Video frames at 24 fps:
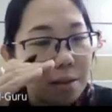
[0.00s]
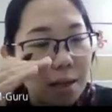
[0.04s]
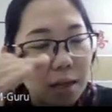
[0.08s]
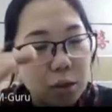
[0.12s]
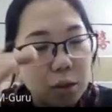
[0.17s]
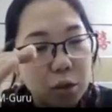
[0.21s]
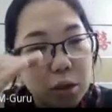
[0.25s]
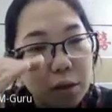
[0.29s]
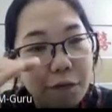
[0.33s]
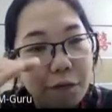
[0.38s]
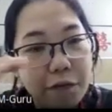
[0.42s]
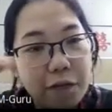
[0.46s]

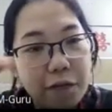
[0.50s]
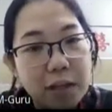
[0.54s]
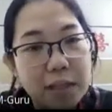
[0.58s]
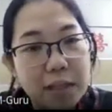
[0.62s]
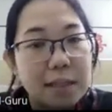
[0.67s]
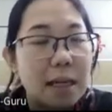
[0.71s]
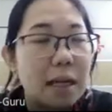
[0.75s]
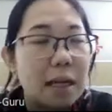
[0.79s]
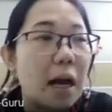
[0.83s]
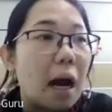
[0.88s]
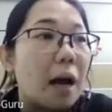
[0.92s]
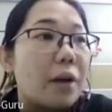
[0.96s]
actually
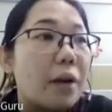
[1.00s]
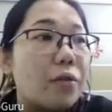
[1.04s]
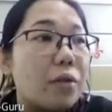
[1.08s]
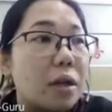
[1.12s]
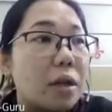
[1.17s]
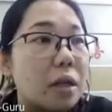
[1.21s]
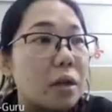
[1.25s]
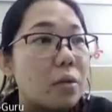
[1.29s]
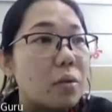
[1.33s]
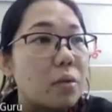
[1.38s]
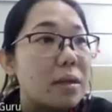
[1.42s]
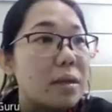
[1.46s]
fixed at 100
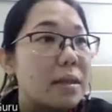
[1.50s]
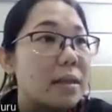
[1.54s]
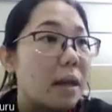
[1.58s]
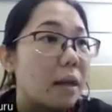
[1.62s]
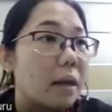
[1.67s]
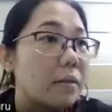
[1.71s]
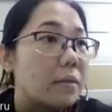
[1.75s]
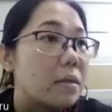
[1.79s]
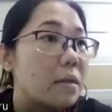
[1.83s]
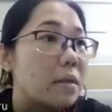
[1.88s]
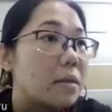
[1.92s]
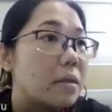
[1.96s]
degrees
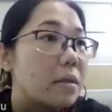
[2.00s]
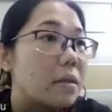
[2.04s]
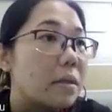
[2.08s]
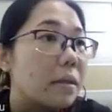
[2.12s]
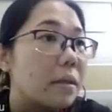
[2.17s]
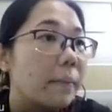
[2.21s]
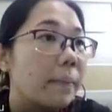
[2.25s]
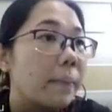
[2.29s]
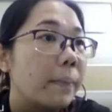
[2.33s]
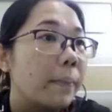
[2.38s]
Celsius.